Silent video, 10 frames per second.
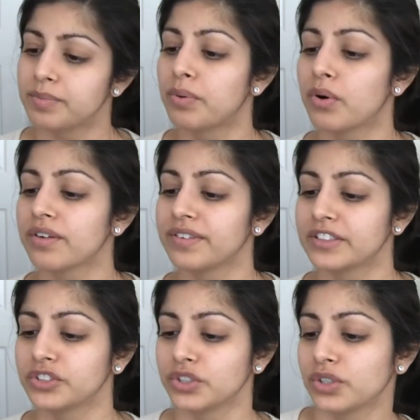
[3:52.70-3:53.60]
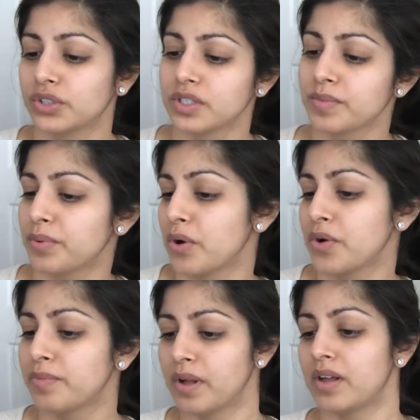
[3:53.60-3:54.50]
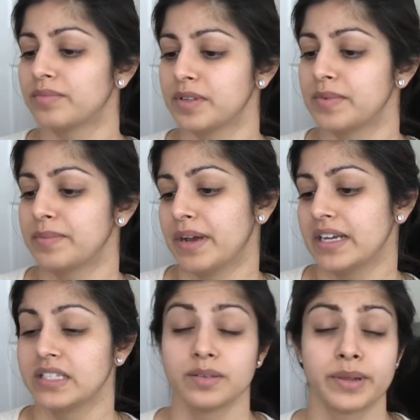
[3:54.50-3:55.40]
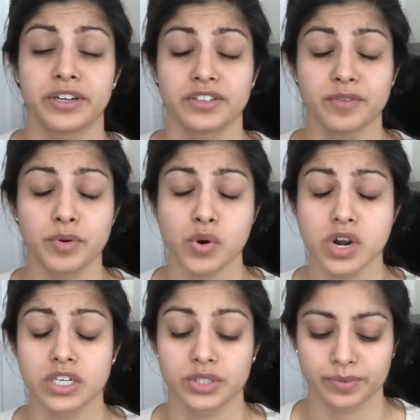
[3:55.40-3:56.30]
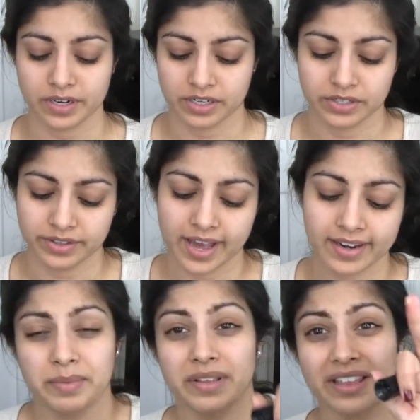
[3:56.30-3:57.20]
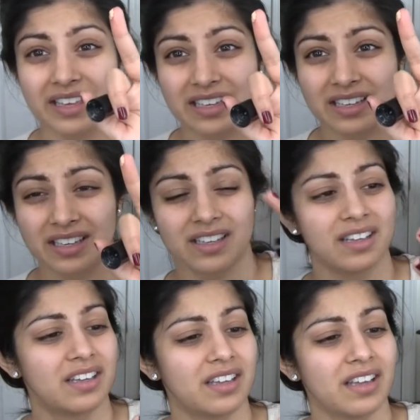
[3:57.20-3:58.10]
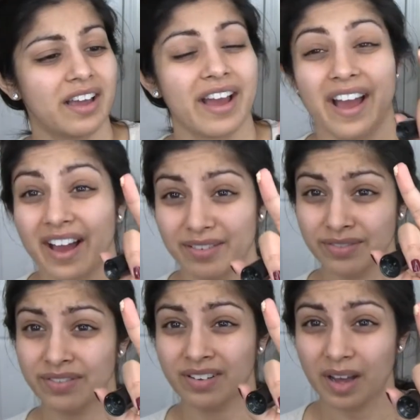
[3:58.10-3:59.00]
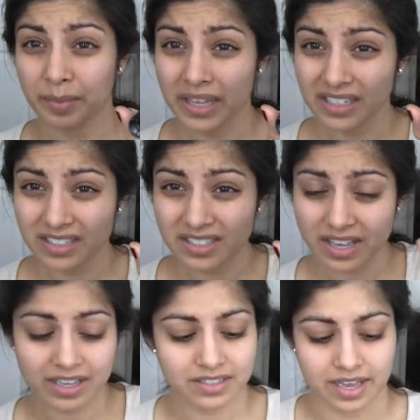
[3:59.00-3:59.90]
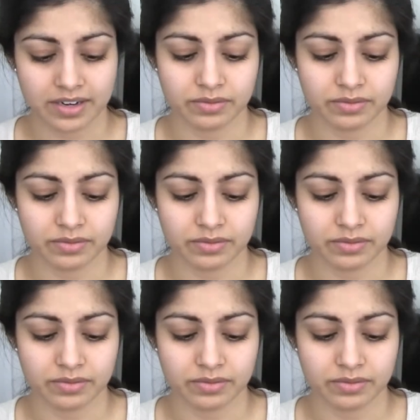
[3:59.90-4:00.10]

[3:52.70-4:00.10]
Professionals Pro Balm to minimize the appearance of your pores. So we're gonna do that. Maybe like a half a penny size. I